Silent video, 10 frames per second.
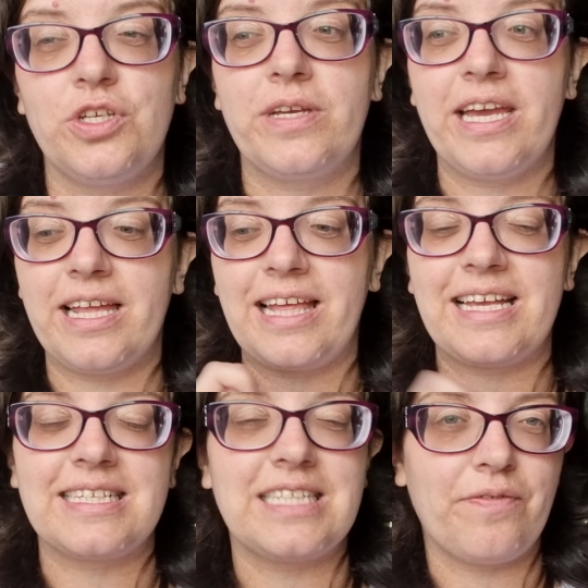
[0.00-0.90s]
You get like
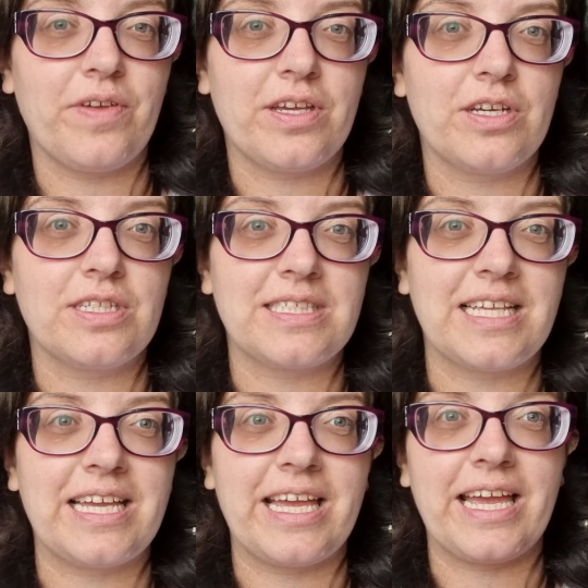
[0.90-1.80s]
a certificate
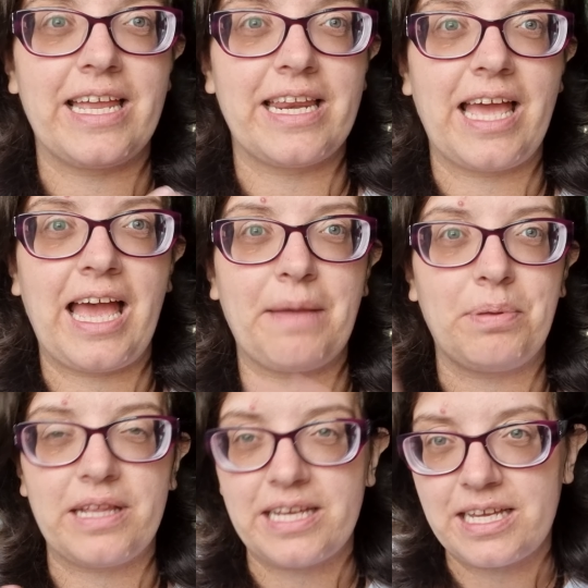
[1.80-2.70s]
saying I
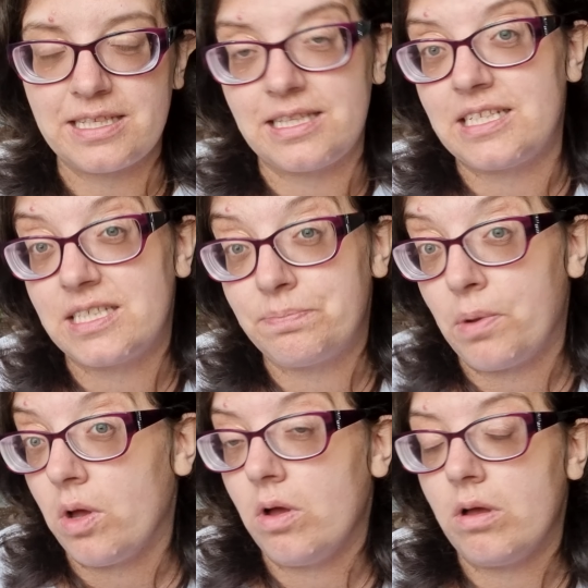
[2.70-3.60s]
played this
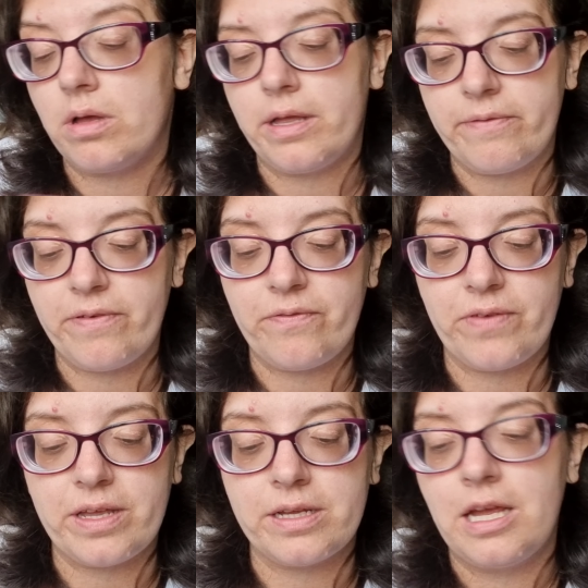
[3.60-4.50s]
sport,
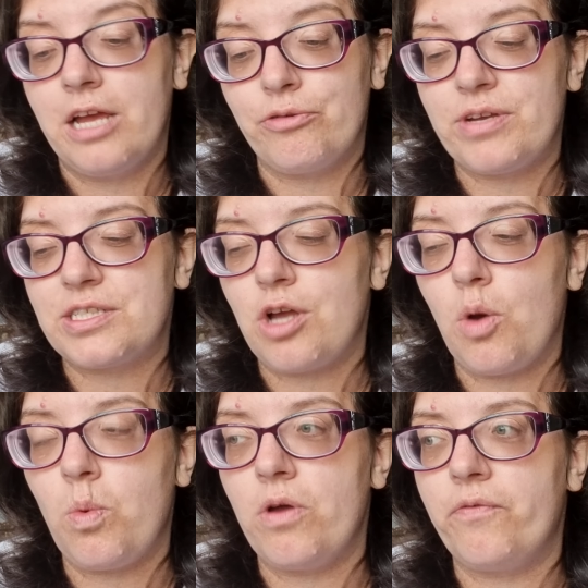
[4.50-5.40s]
everything. Grace
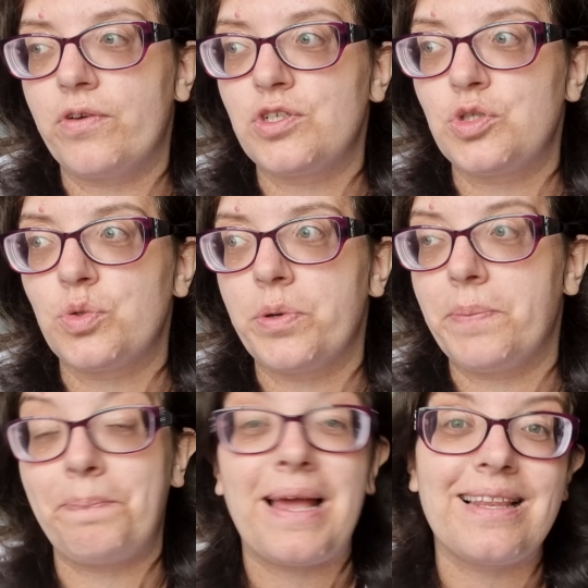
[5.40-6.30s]
got one for
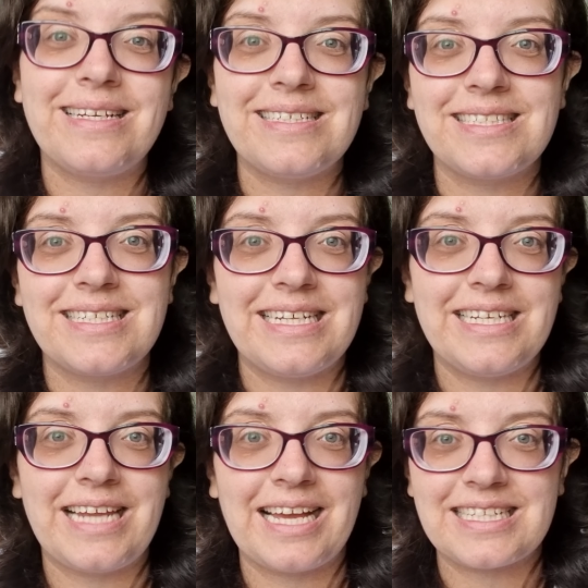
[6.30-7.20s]
doing
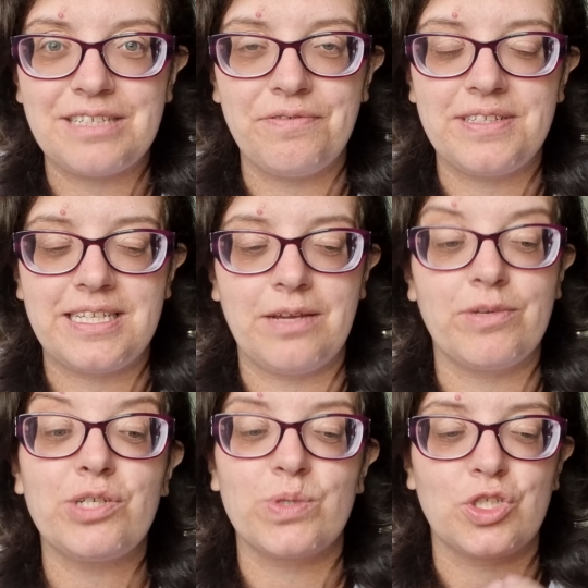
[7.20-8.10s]
balancing activity,
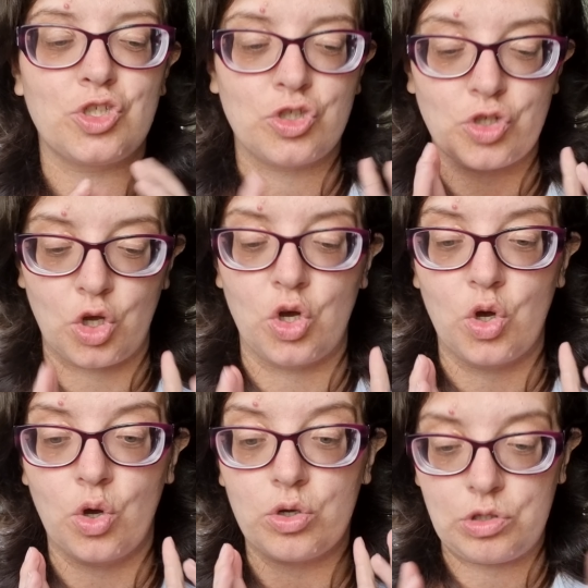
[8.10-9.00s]
which was
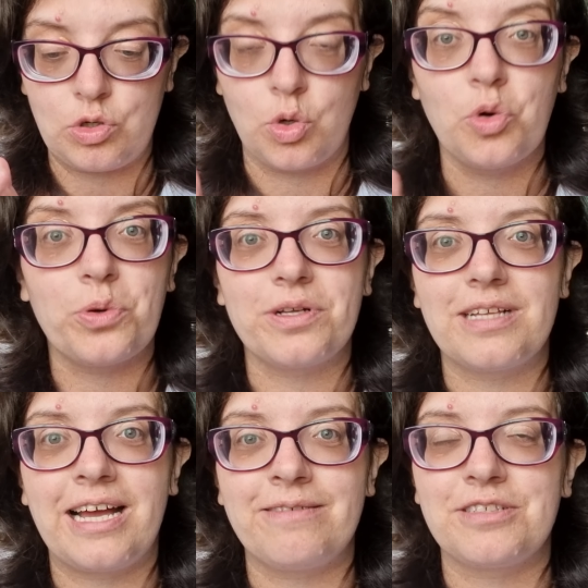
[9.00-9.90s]
so cool.
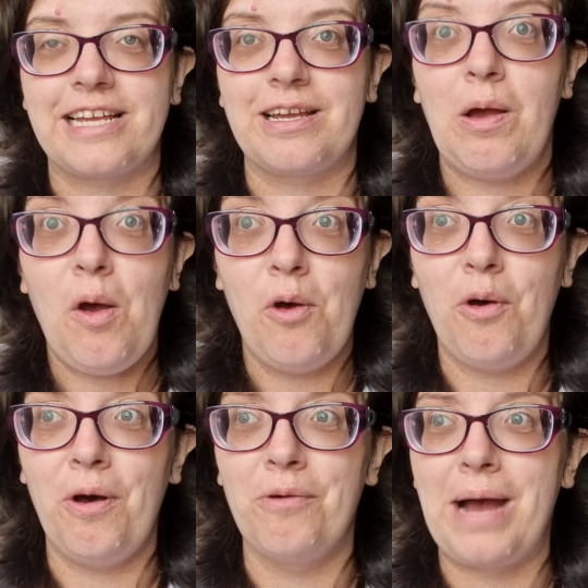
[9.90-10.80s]
I was like,
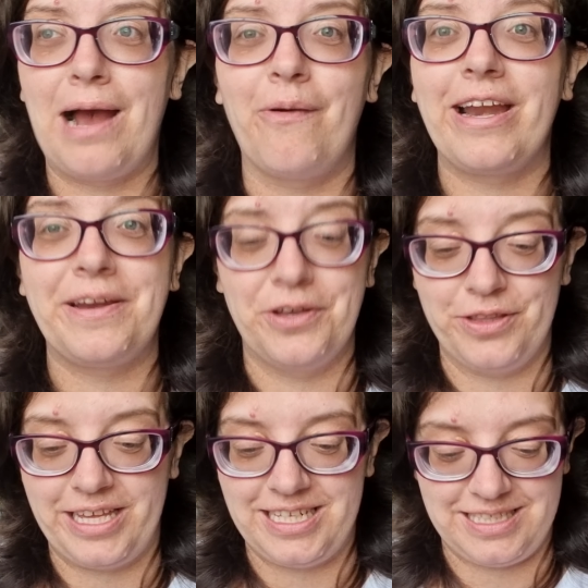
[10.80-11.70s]
oh wow, I didn't know
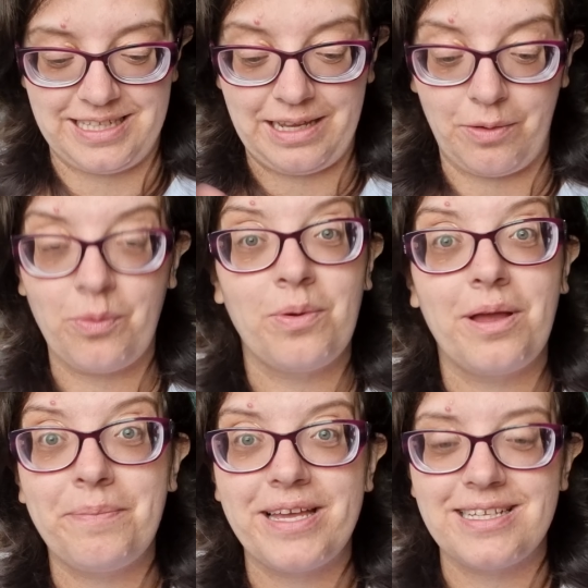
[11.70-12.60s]
this. Like,
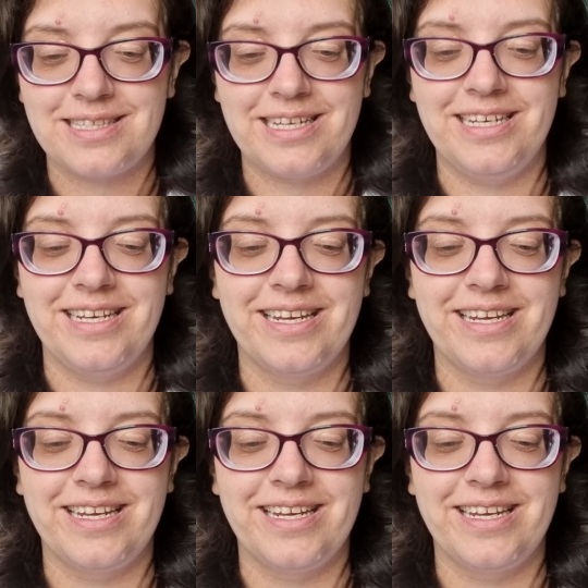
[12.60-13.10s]
amazing.